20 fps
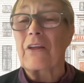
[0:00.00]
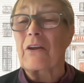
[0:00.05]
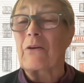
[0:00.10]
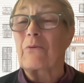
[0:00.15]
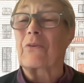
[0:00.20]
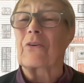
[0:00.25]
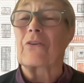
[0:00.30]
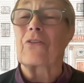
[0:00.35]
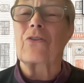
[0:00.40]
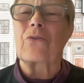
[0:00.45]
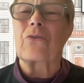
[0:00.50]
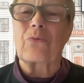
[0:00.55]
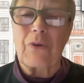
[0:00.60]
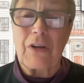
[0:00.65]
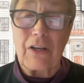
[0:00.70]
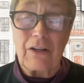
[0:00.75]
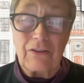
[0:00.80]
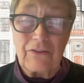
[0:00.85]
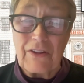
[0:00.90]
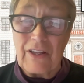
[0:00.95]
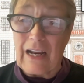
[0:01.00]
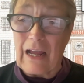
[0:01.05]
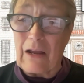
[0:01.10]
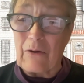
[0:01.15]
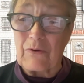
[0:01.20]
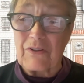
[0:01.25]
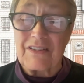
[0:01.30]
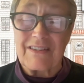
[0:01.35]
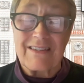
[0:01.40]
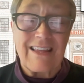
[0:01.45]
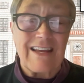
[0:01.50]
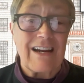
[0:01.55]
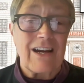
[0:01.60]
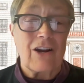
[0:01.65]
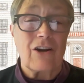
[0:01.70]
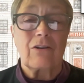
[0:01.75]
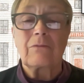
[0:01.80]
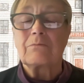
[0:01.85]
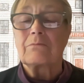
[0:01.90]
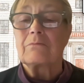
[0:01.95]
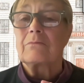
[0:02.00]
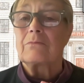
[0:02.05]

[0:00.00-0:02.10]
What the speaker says: They were thrilled that I was there.